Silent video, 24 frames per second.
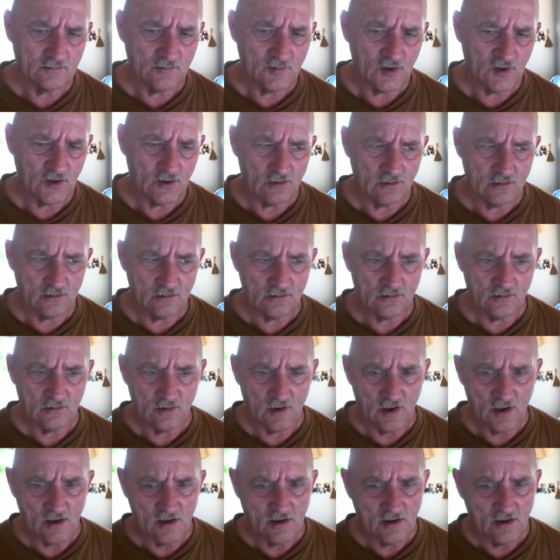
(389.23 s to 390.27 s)
You
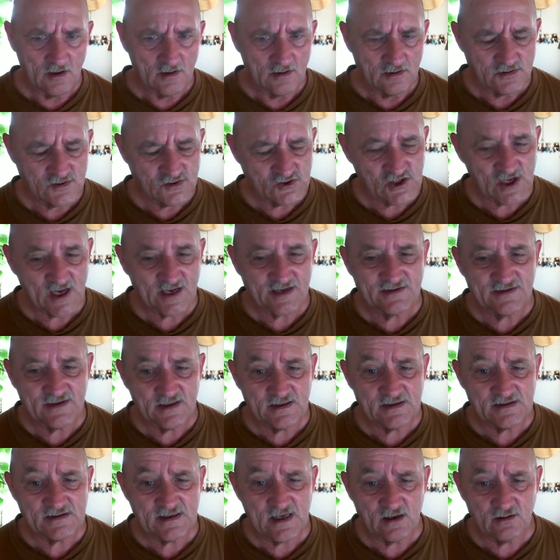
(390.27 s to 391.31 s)
check
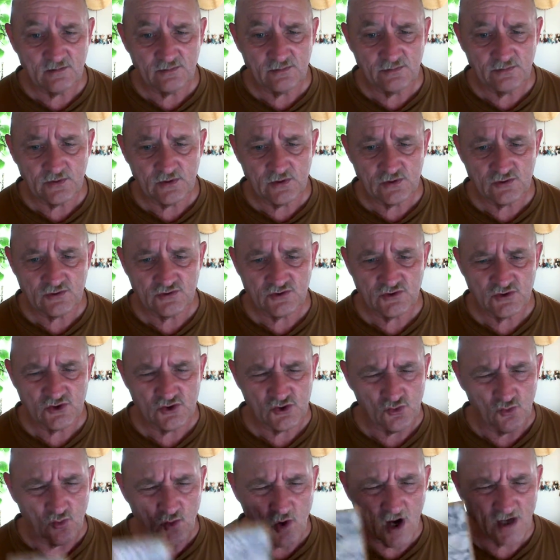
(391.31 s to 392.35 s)
things out first.
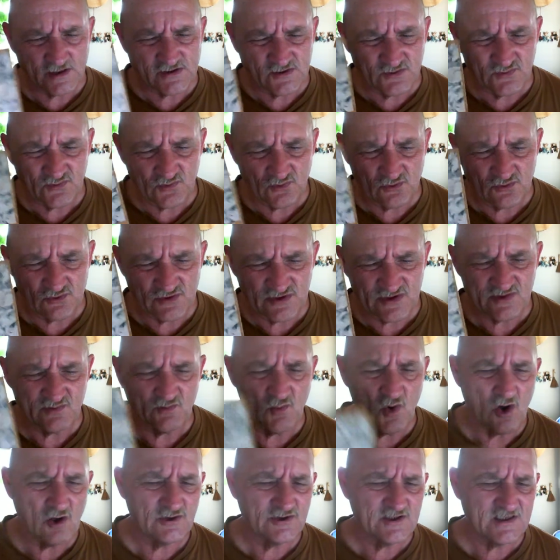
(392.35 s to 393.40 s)
You watch for those
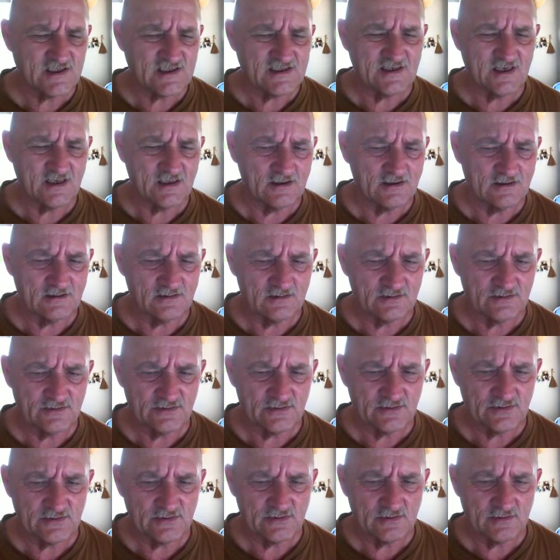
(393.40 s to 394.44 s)
small
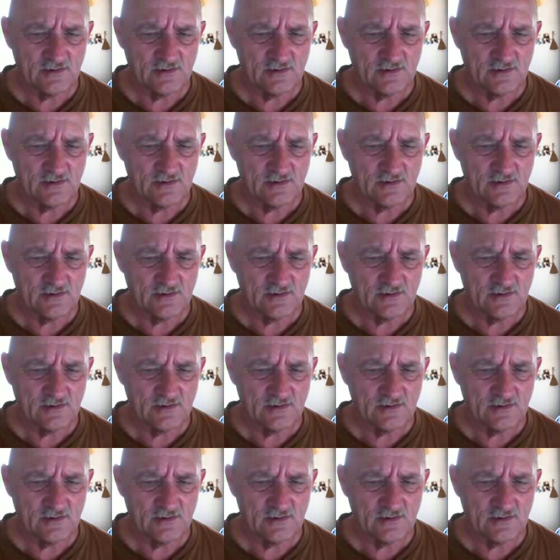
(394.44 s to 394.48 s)
details,